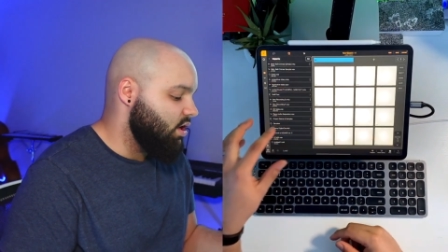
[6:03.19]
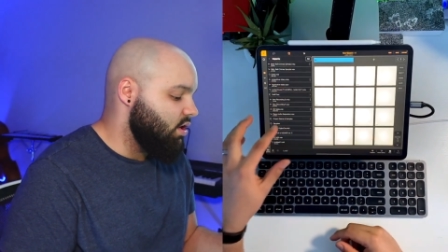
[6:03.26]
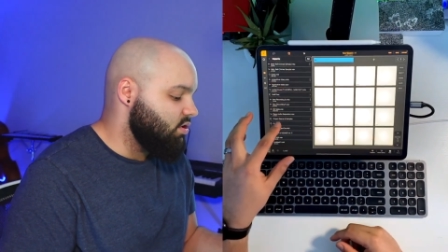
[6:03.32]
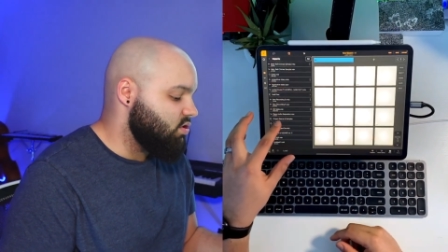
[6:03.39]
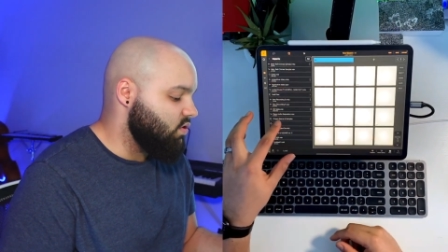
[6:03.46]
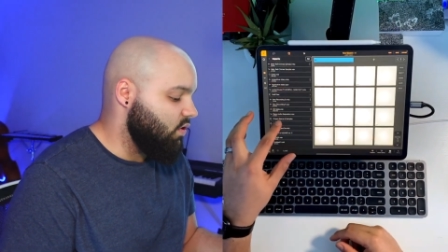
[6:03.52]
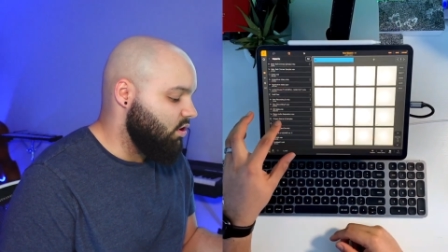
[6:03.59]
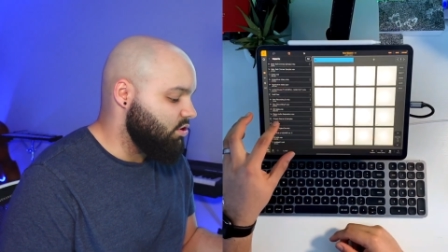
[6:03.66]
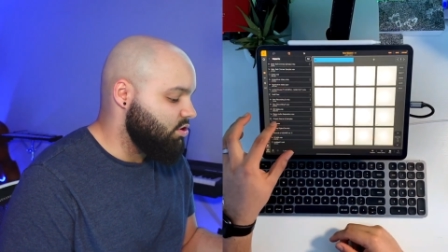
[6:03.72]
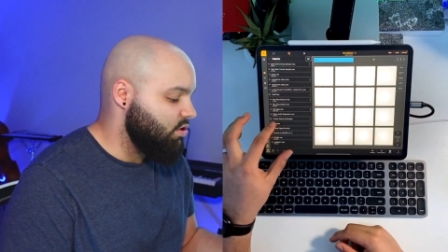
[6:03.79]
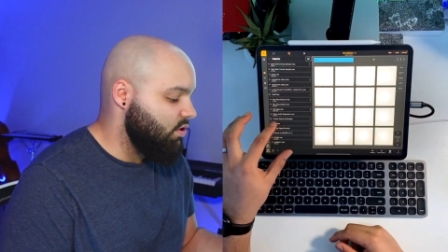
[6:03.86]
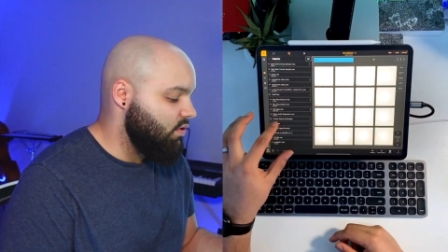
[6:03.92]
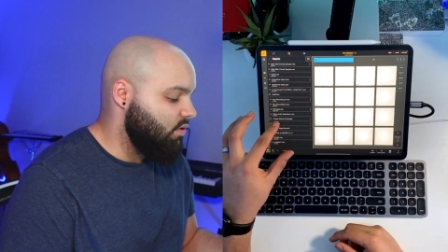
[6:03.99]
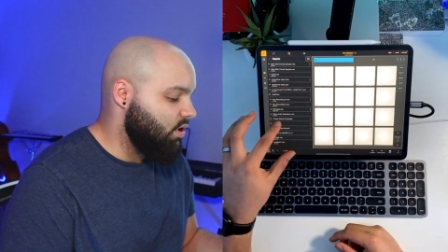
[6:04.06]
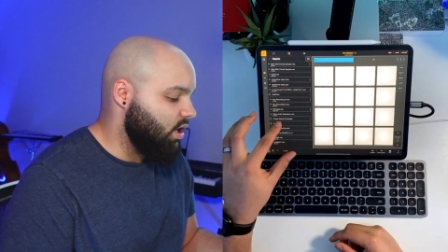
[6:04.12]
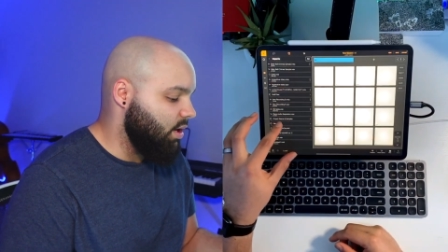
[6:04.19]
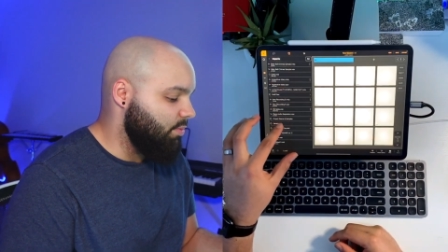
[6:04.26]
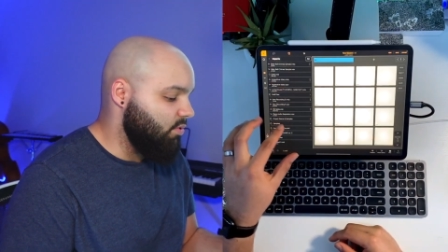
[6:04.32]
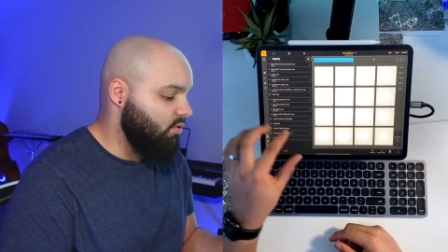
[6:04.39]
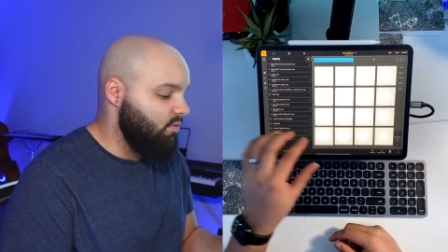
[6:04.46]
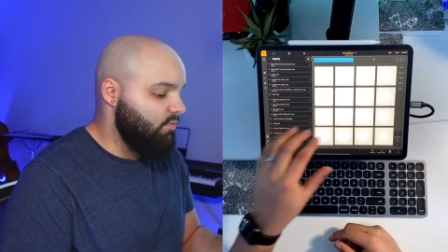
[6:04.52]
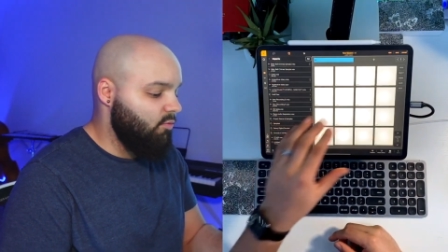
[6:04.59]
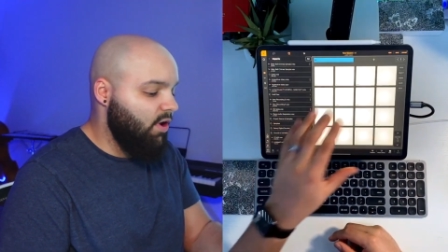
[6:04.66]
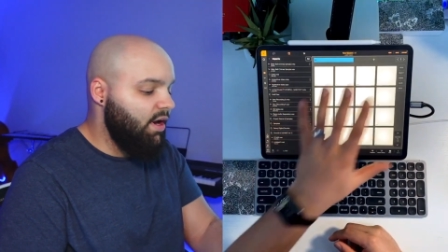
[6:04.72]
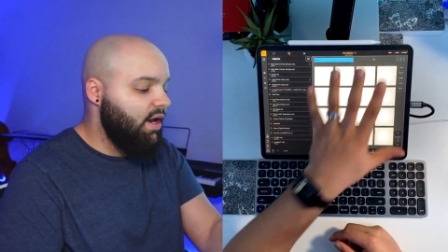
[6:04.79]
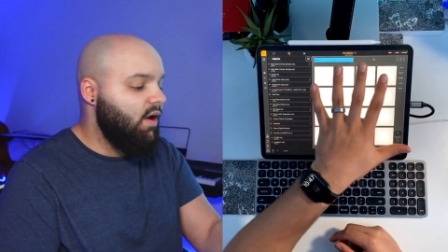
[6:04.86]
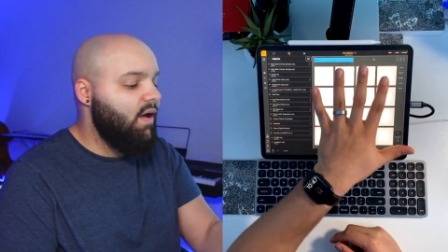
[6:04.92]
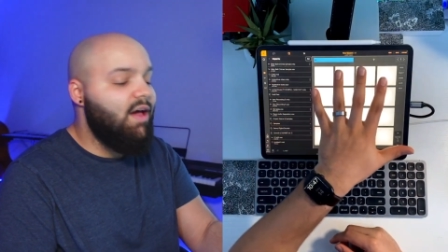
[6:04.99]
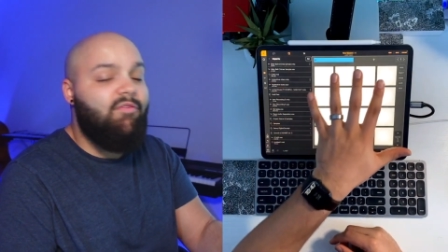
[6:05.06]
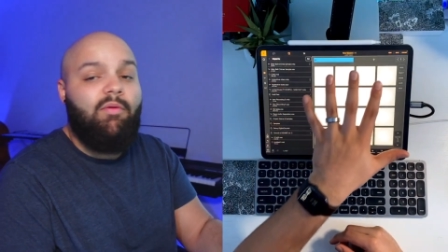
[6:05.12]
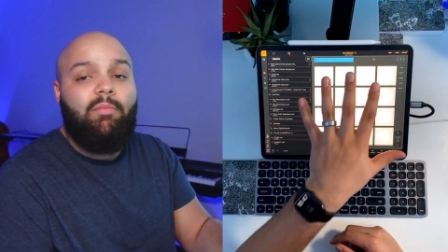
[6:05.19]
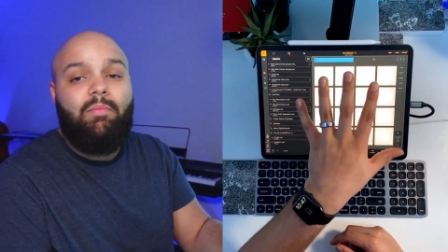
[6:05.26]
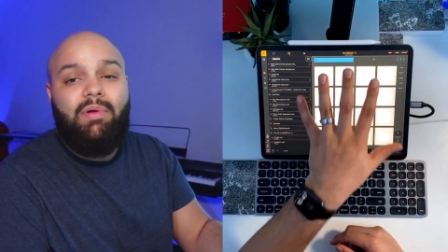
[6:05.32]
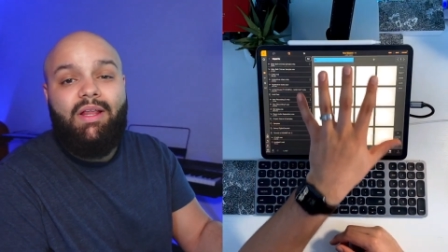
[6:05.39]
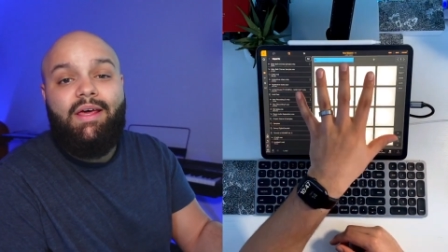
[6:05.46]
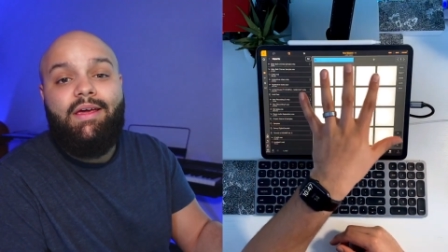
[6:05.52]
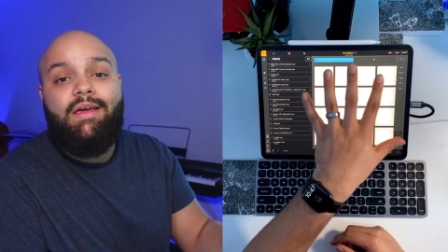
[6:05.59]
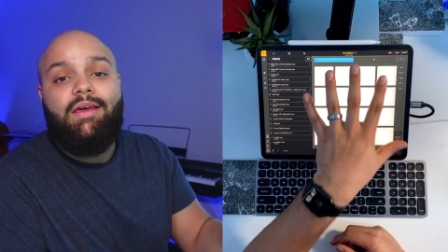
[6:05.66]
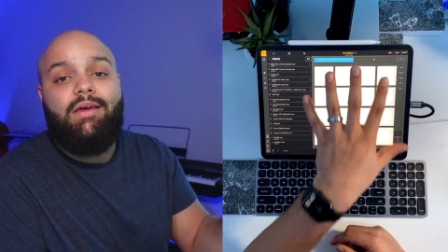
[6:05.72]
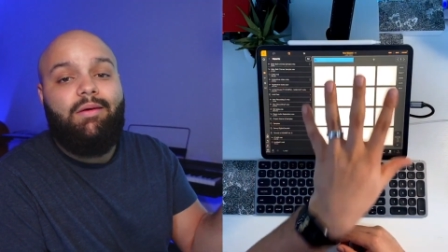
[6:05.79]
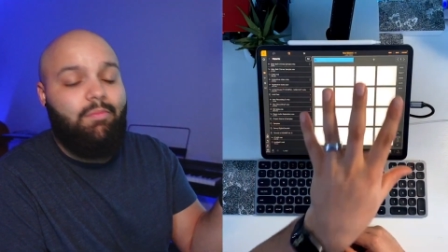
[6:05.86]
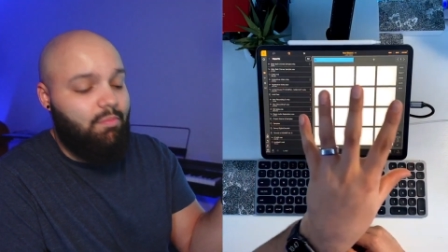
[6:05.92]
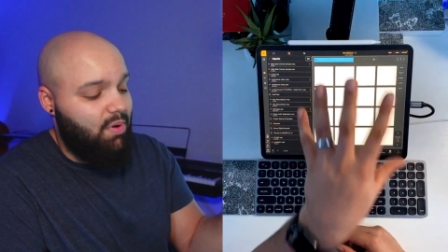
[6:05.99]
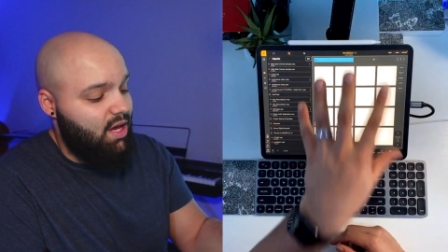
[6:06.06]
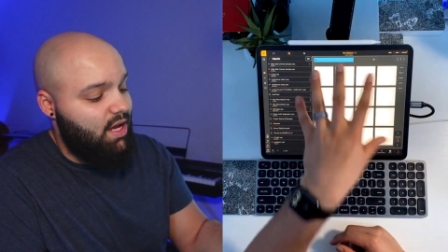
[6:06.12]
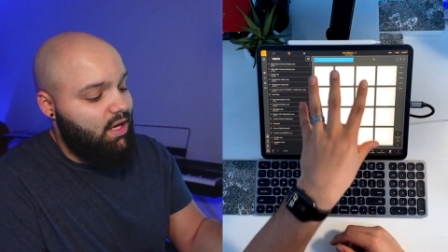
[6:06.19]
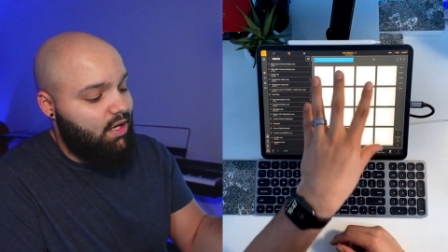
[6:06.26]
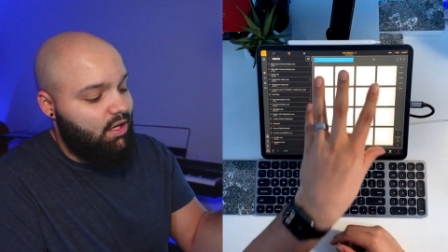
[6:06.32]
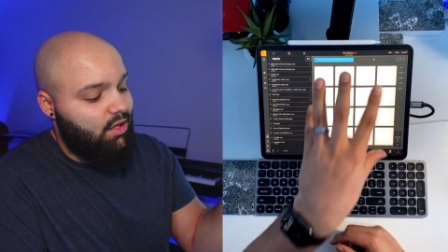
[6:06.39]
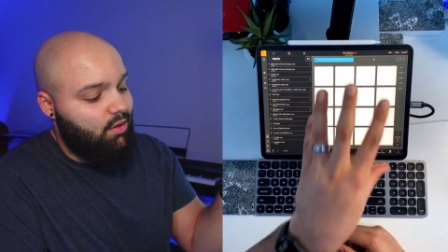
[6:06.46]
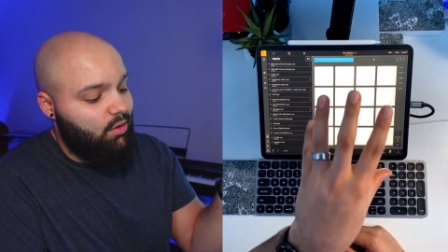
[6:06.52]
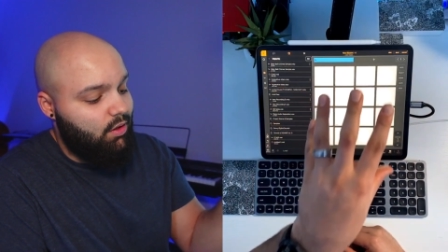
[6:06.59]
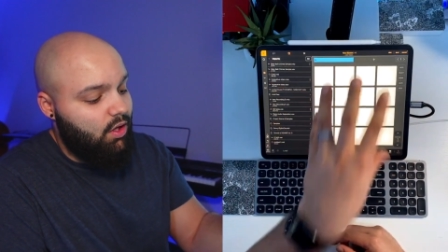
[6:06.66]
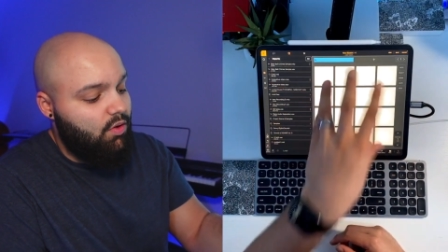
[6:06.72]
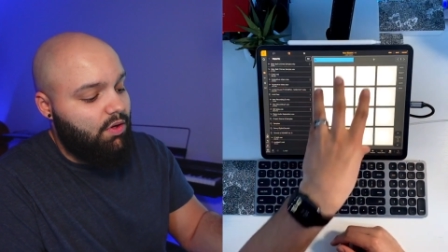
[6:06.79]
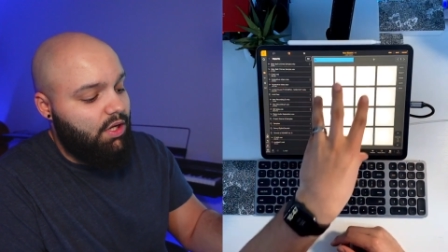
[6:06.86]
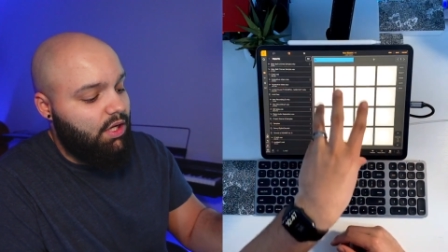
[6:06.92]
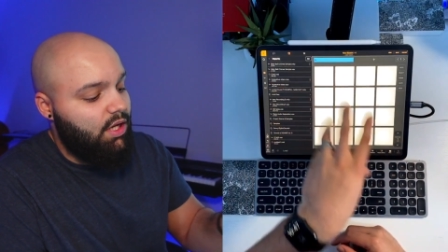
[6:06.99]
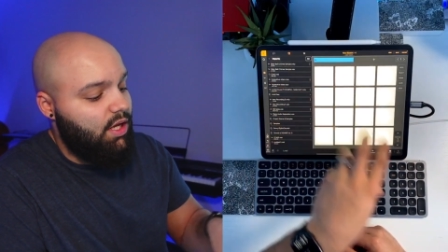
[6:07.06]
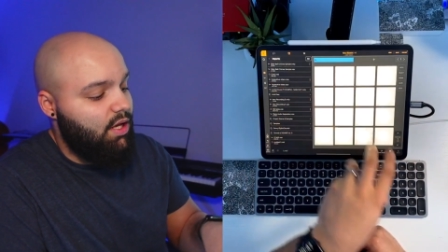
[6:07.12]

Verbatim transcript: So I'll show you a couple. Right now I have a blank bank loaded,